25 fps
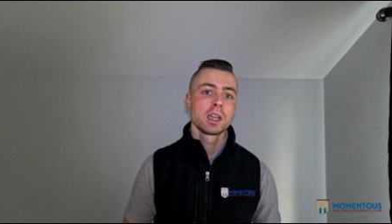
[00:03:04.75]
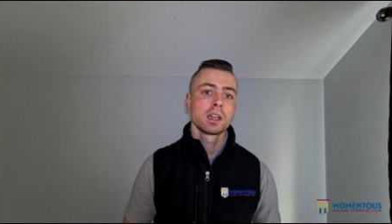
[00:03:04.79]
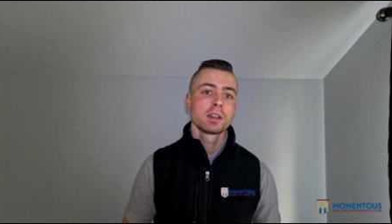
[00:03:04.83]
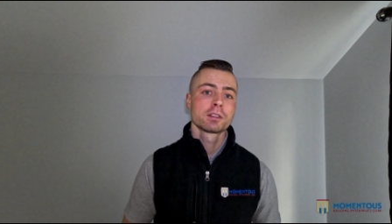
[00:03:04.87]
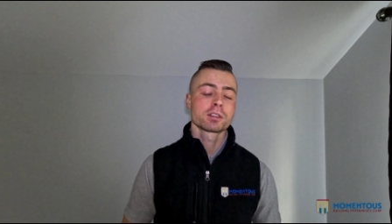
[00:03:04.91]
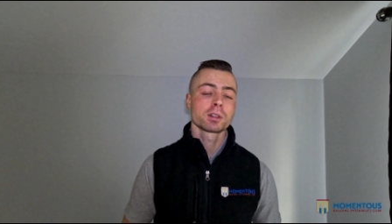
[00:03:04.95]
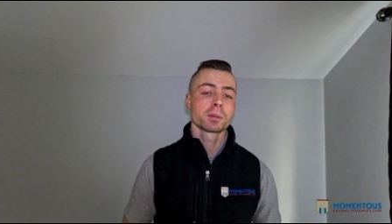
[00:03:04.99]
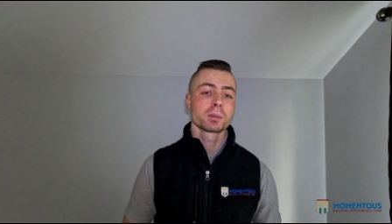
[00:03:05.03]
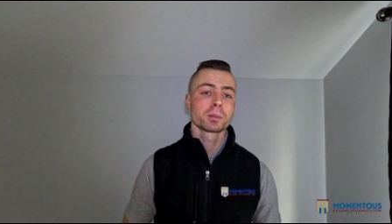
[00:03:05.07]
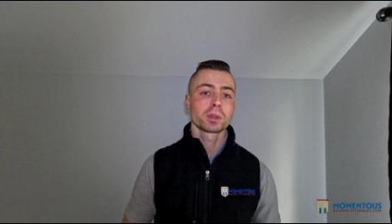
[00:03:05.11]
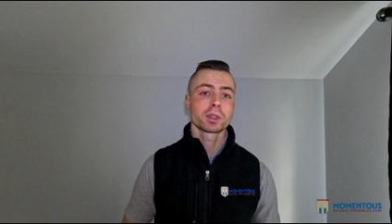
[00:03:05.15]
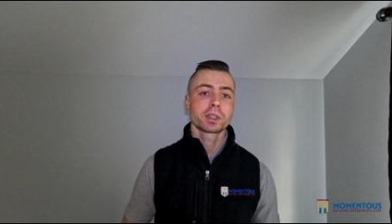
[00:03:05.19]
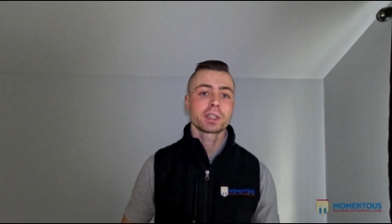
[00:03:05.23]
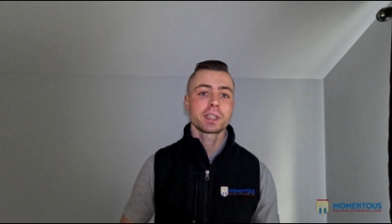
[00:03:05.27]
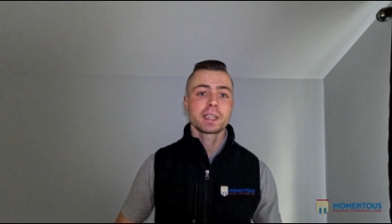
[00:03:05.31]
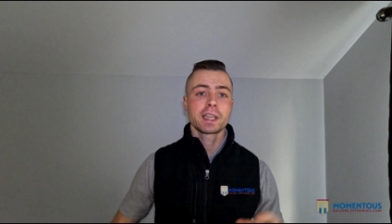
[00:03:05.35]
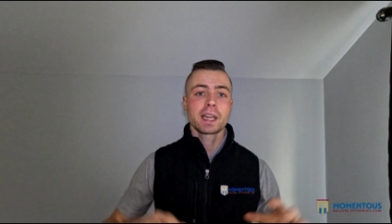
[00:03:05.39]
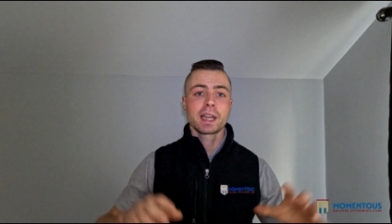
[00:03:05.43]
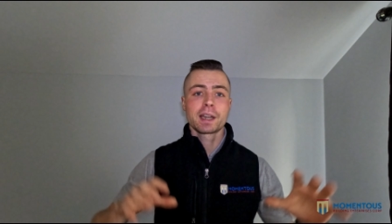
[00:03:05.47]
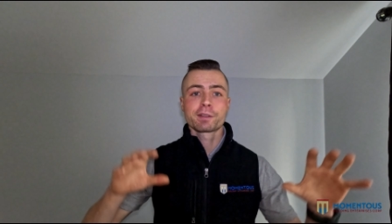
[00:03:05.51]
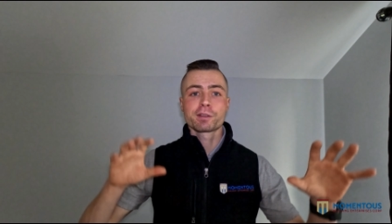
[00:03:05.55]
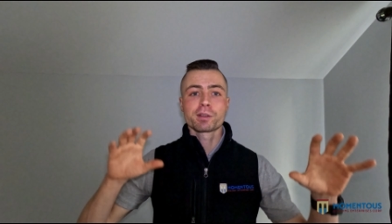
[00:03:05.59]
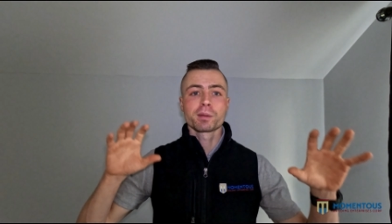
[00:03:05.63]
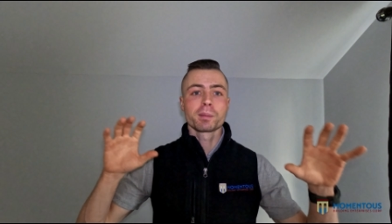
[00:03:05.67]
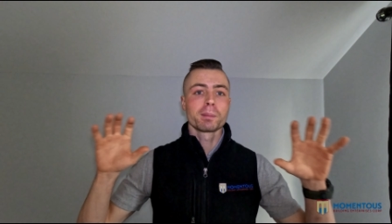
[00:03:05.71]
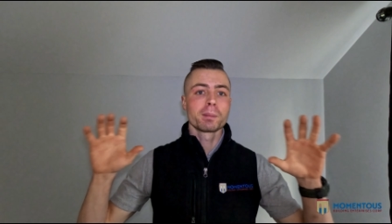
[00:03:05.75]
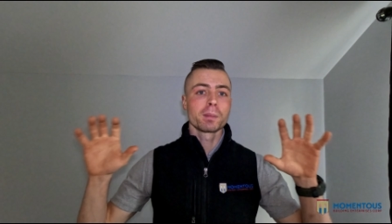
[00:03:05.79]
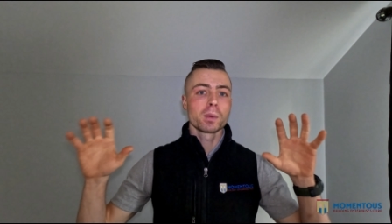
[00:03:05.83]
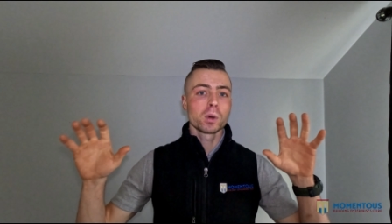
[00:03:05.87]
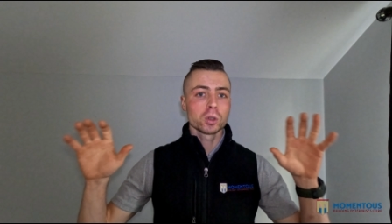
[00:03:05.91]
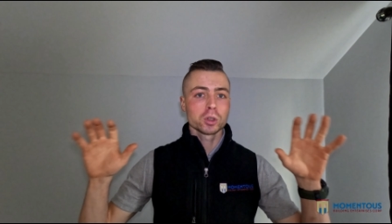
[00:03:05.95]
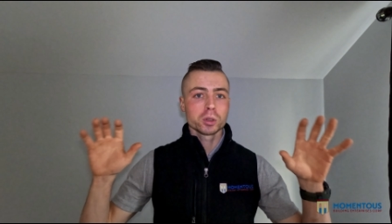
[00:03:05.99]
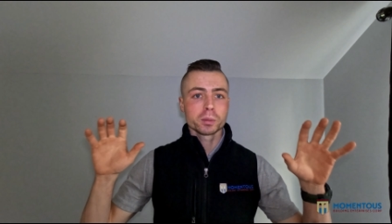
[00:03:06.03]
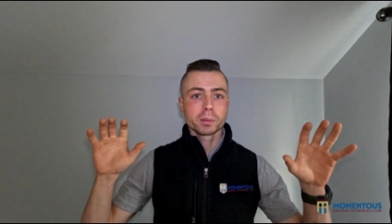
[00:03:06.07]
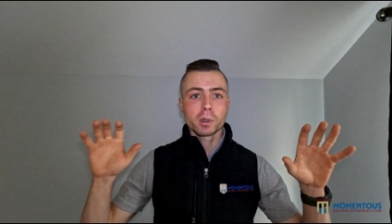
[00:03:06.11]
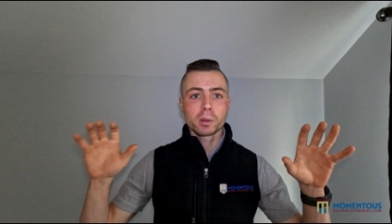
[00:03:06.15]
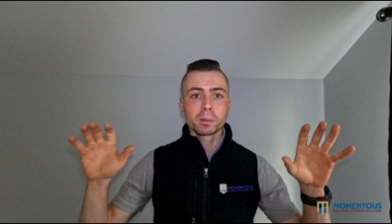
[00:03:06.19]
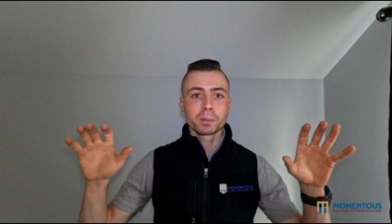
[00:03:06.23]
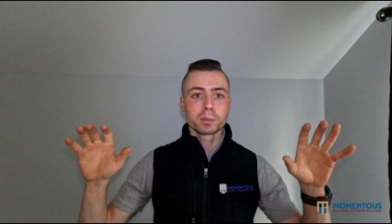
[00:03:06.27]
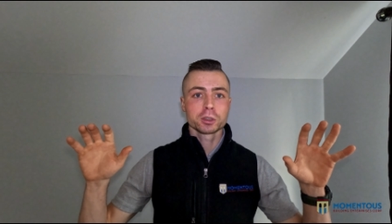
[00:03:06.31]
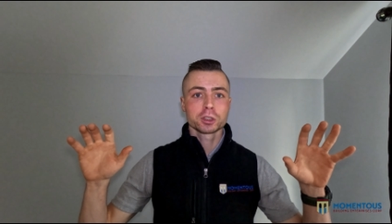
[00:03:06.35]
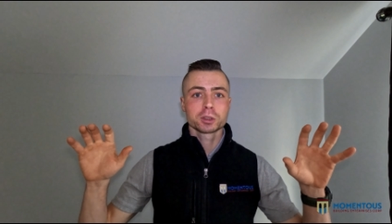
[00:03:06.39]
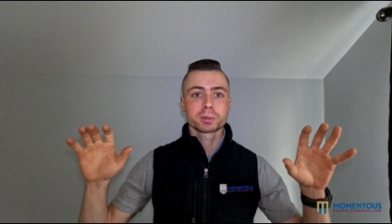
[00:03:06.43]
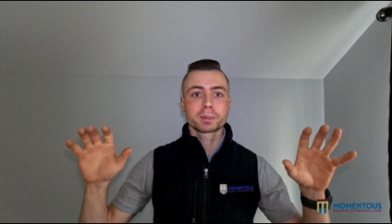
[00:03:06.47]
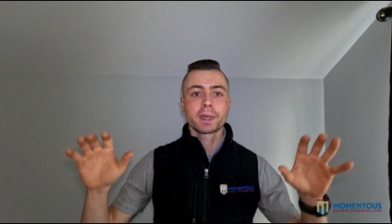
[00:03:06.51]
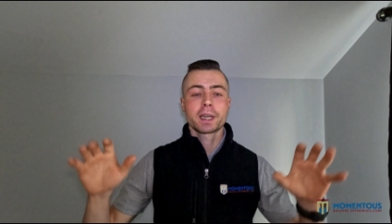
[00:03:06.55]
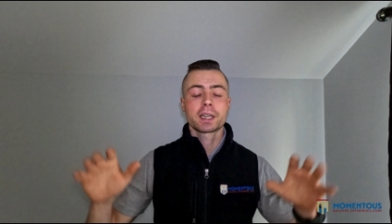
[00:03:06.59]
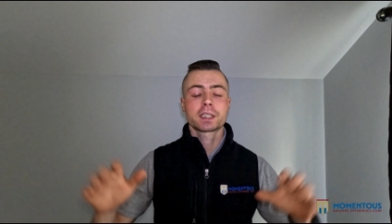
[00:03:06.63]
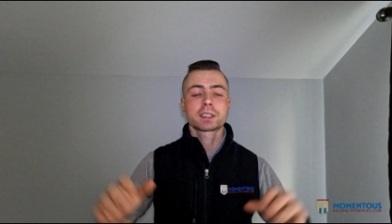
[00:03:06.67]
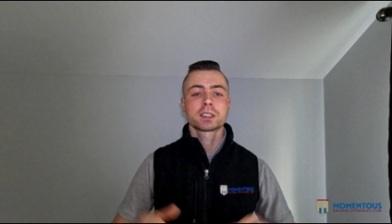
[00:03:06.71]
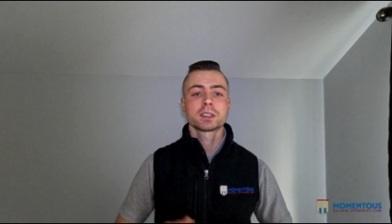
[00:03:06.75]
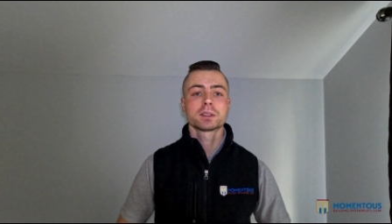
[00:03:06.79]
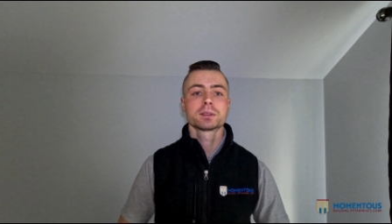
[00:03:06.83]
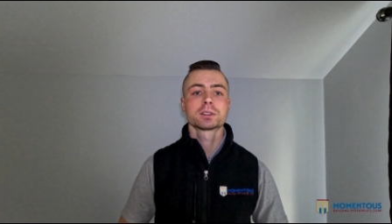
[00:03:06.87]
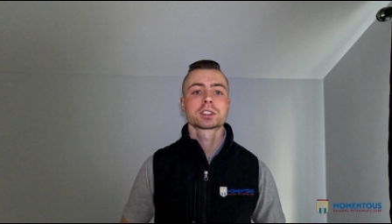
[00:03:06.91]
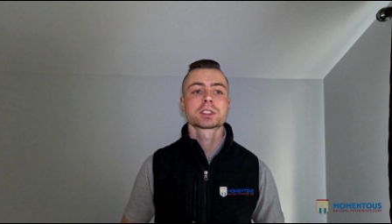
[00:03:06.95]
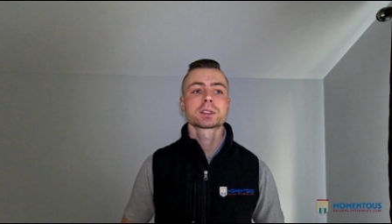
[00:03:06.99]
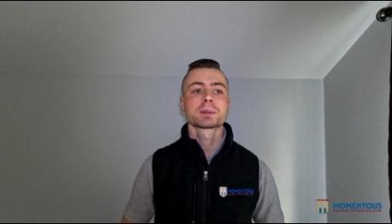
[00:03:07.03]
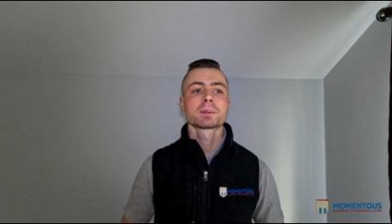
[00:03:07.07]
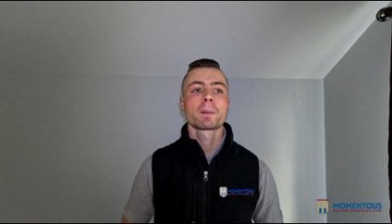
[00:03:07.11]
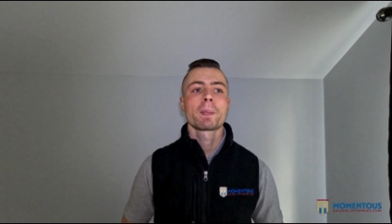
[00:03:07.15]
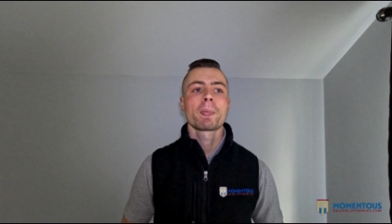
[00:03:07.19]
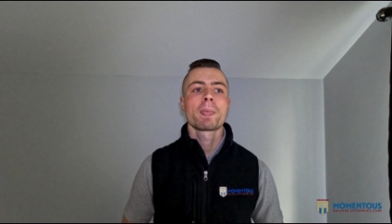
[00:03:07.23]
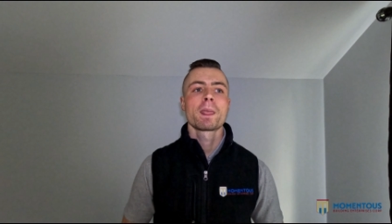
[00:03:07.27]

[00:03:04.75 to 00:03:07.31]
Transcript: from looking at it from multiple perspectives.